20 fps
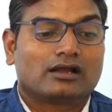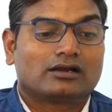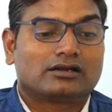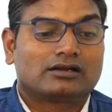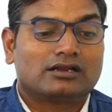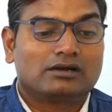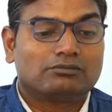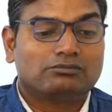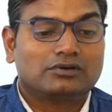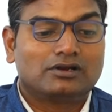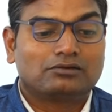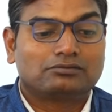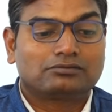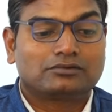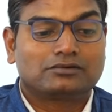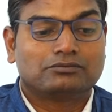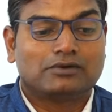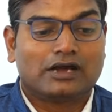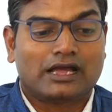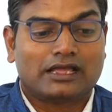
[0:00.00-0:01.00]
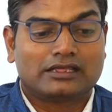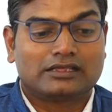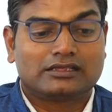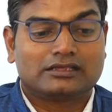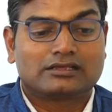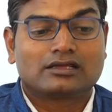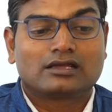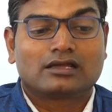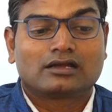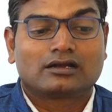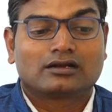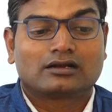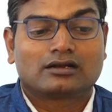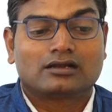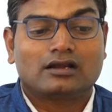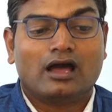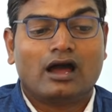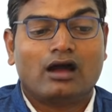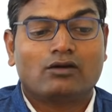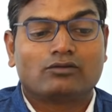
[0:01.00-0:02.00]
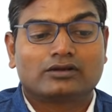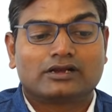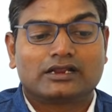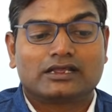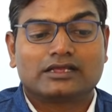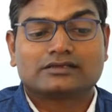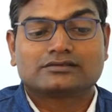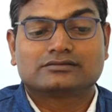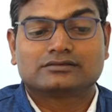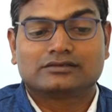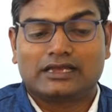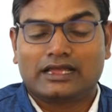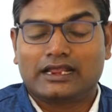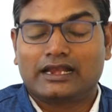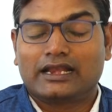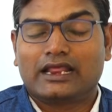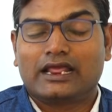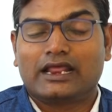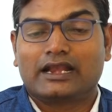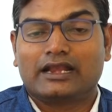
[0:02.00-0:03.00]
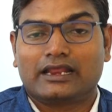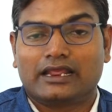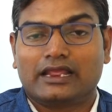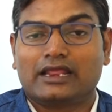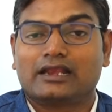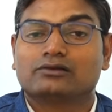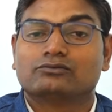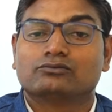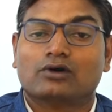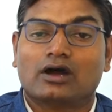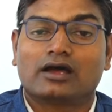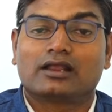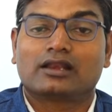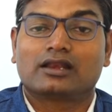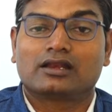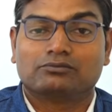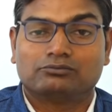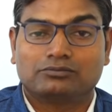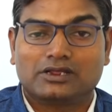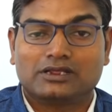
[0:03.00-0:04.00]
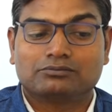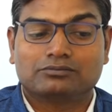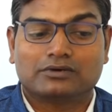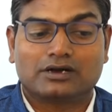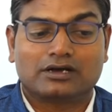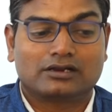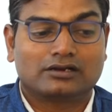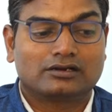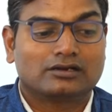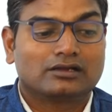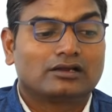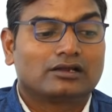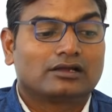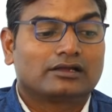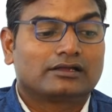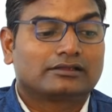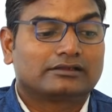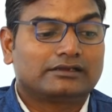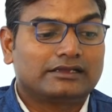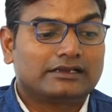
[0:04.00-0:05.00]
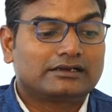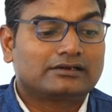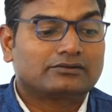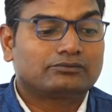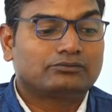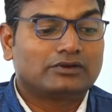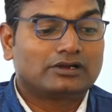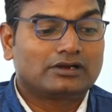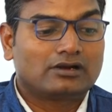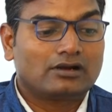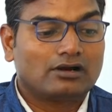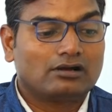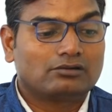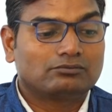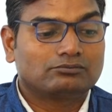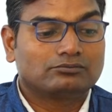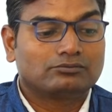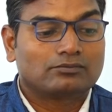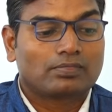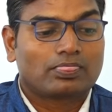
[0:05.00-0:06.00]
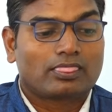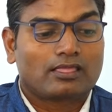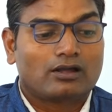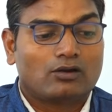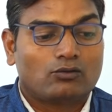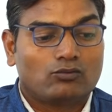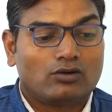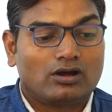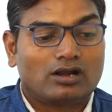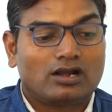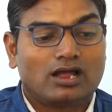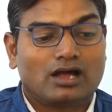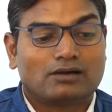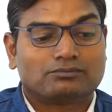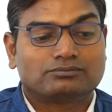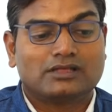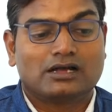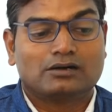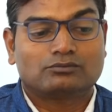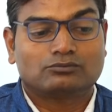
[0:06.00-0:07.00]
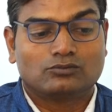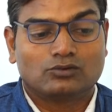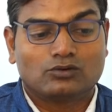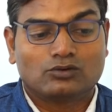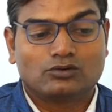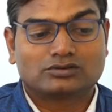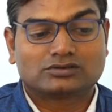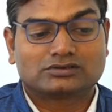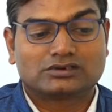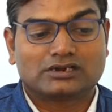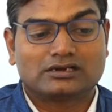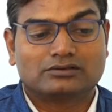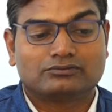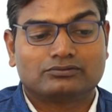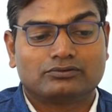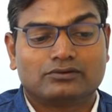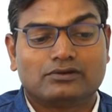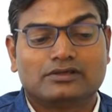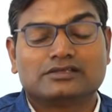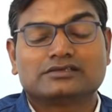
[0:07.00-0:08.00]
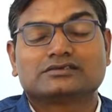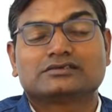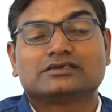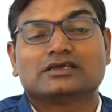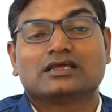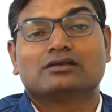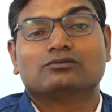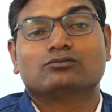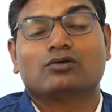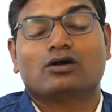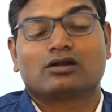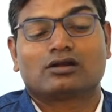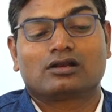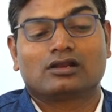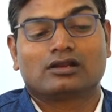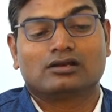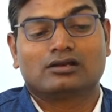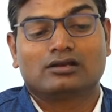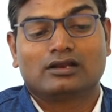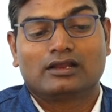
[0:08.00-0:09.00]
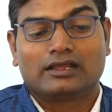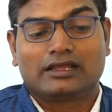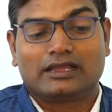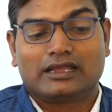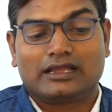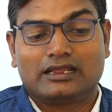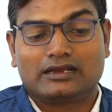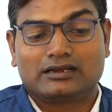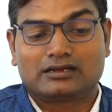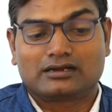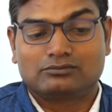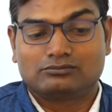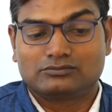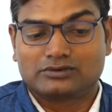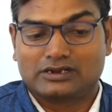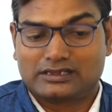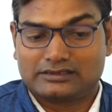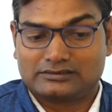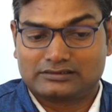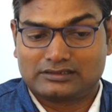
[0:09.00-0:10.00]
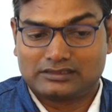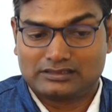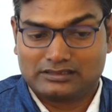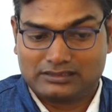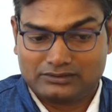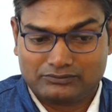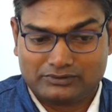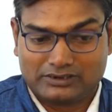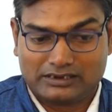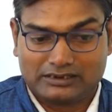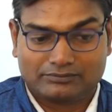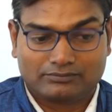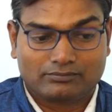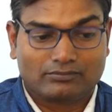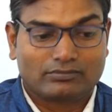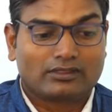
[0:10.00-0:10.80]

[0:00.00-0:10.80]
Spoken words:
Developed by Claude Shannon and Warren Weaver, it became one of the most influential models in communication theory.